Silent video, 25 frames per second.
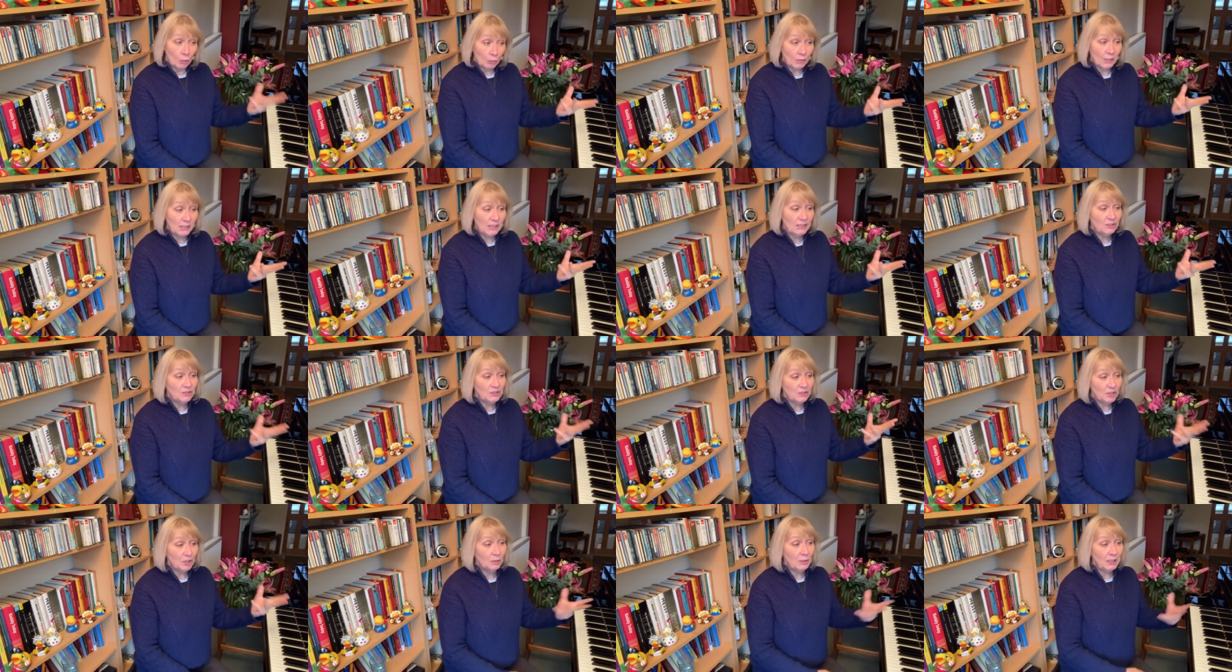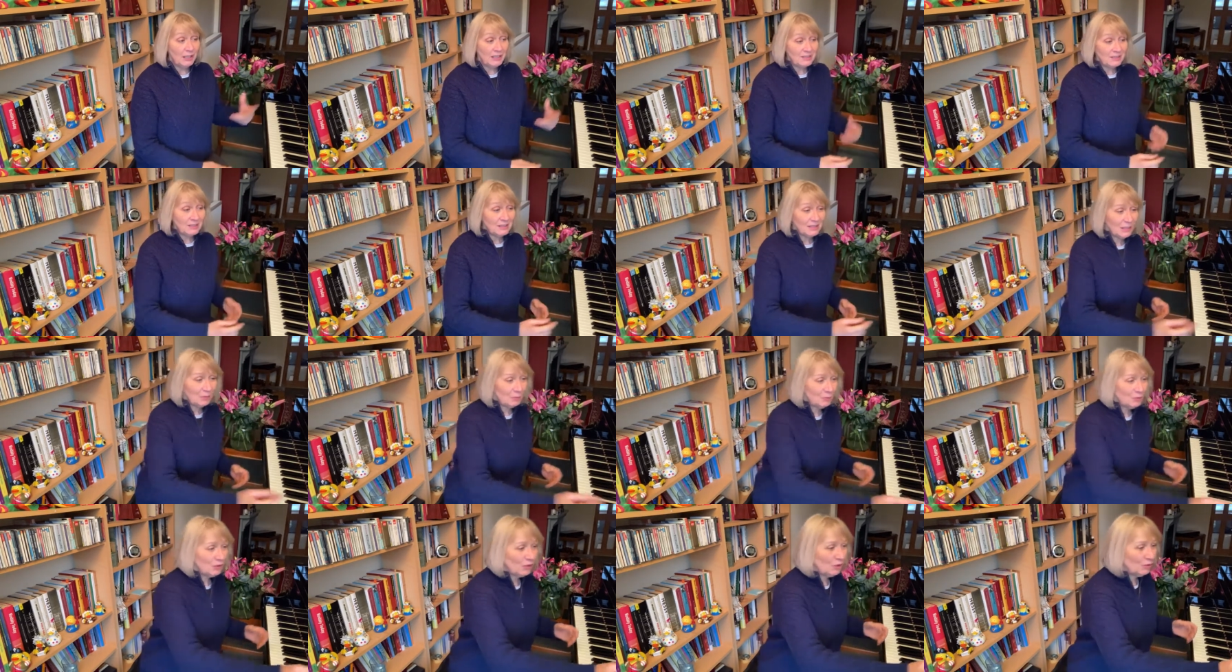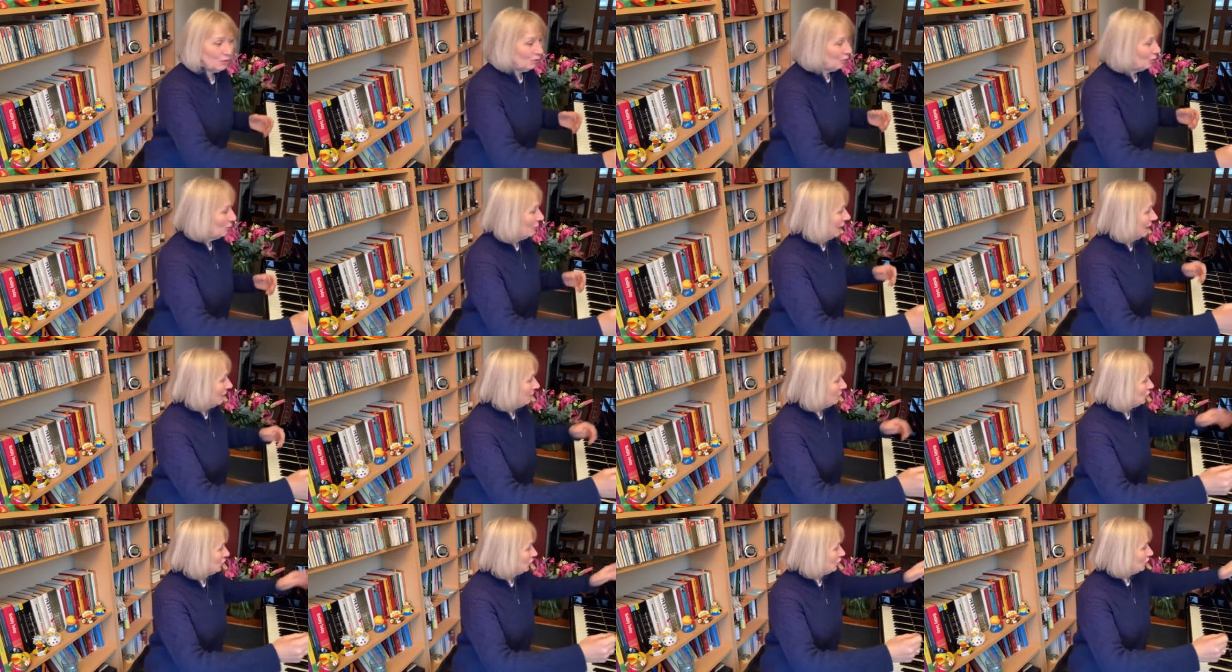All right, so I said I was going
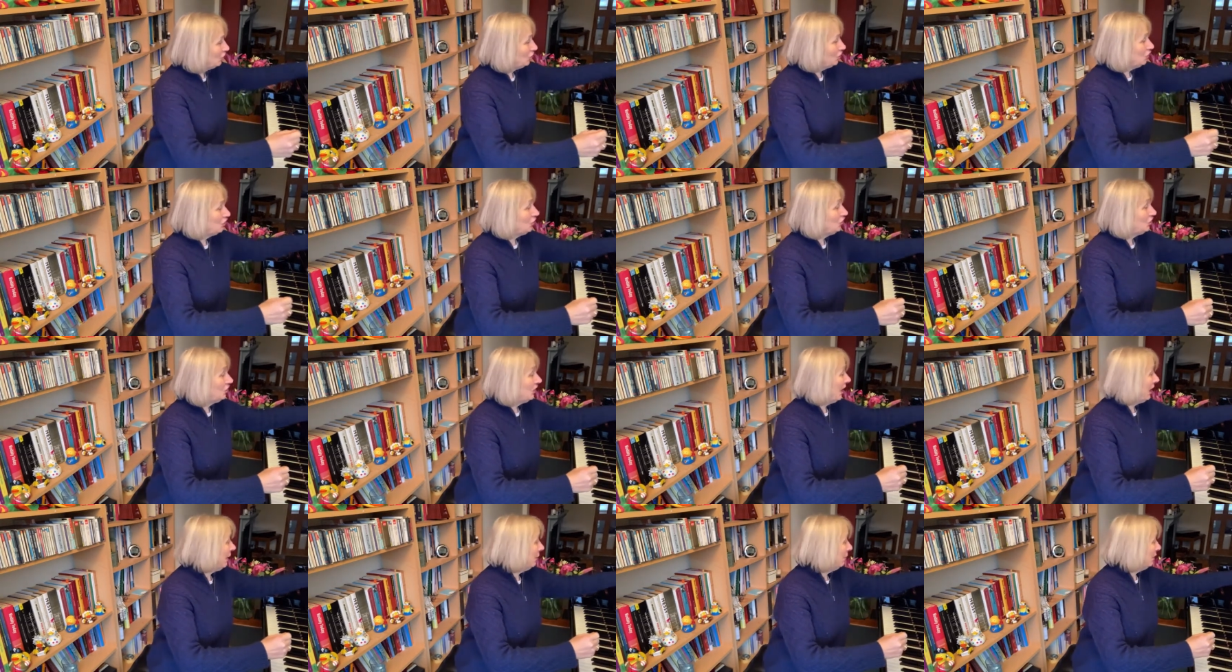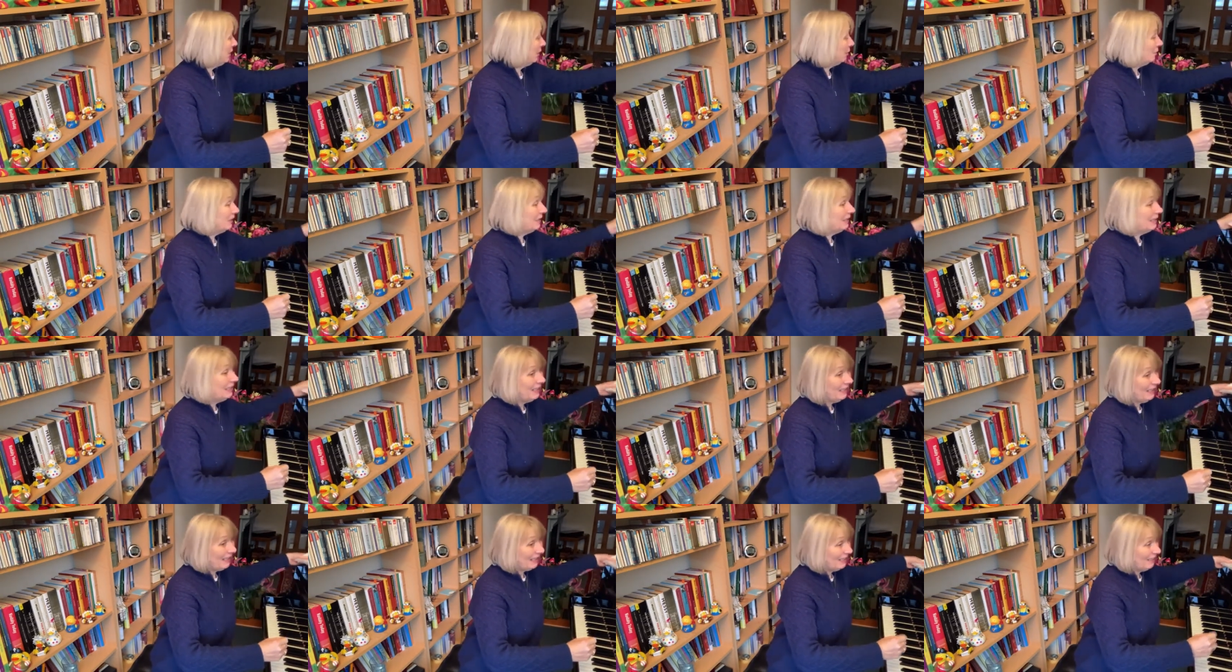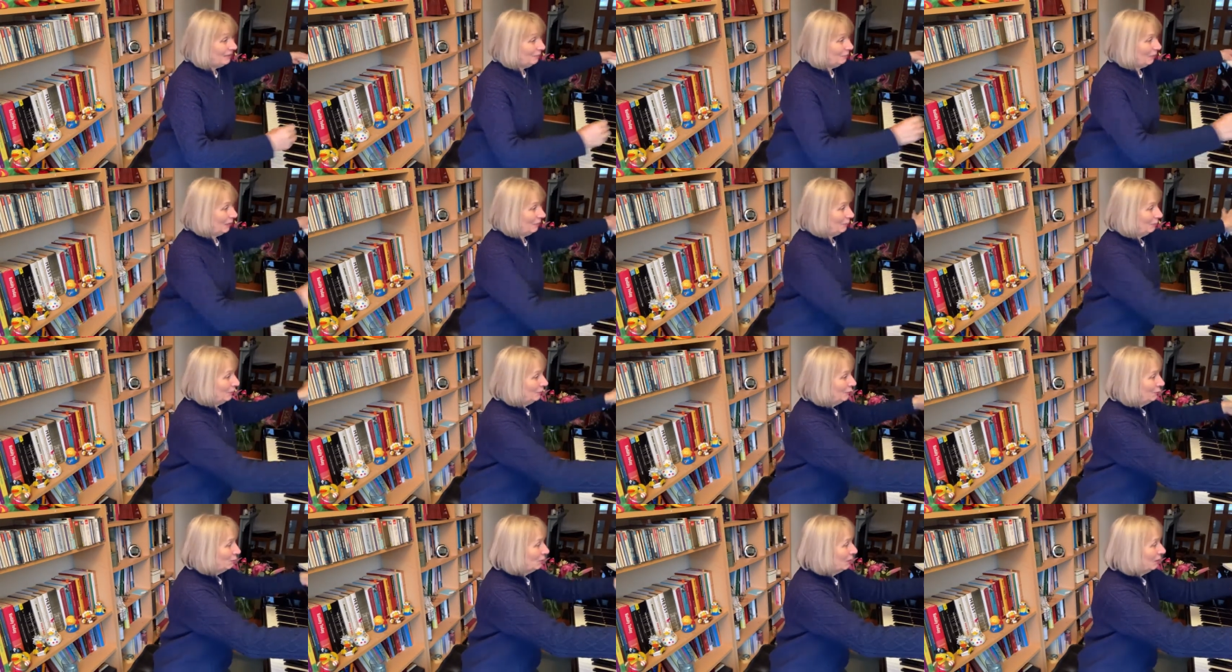to just share with you a little
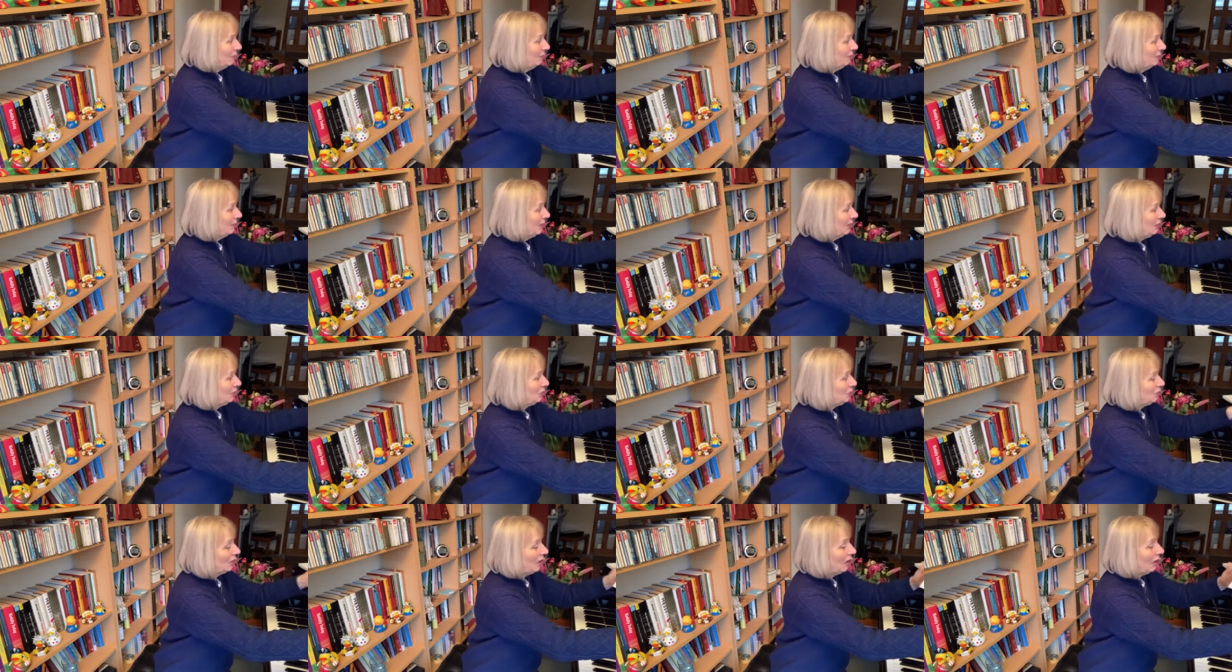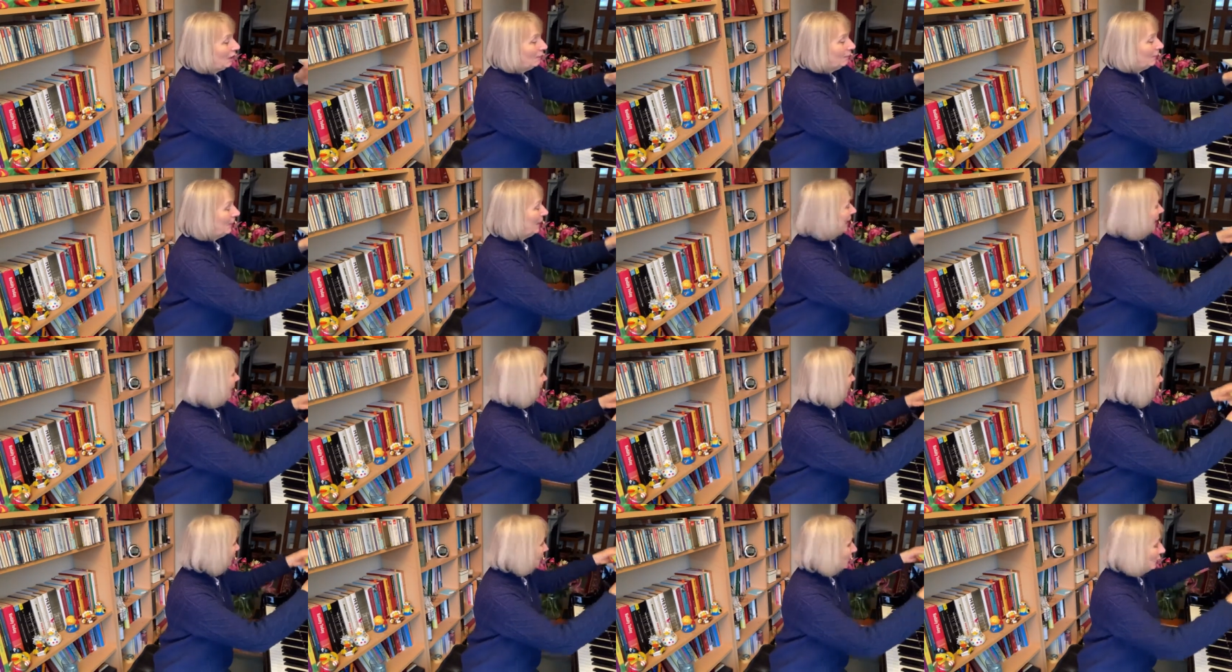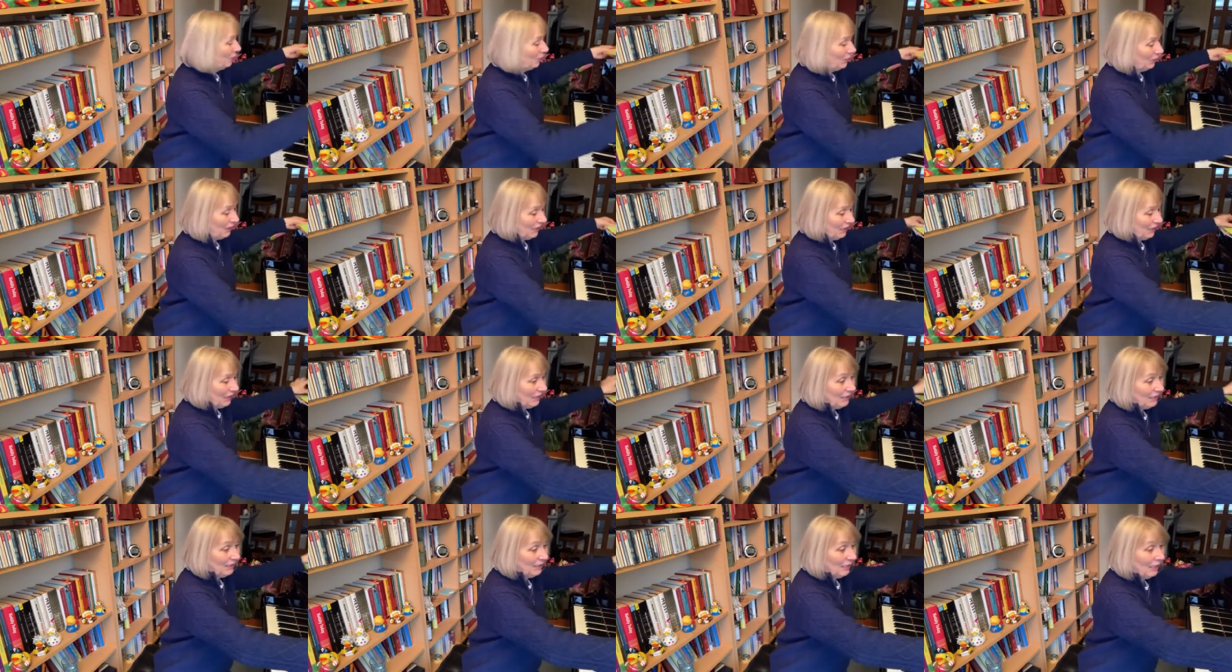bit before I finish about
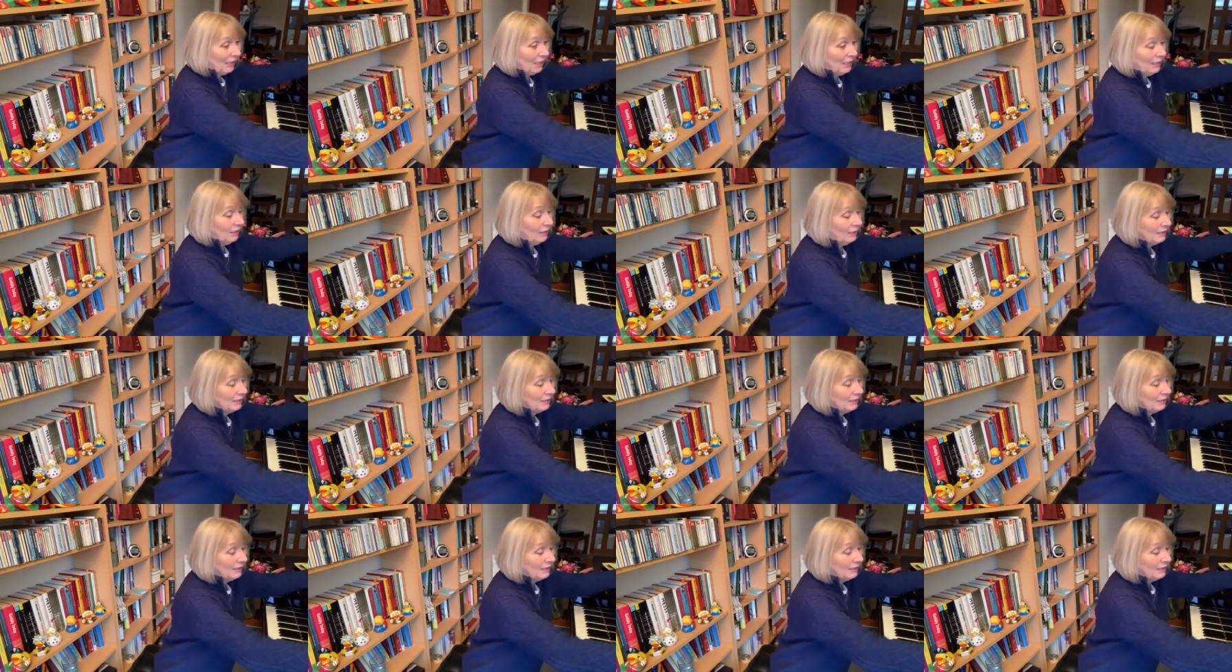the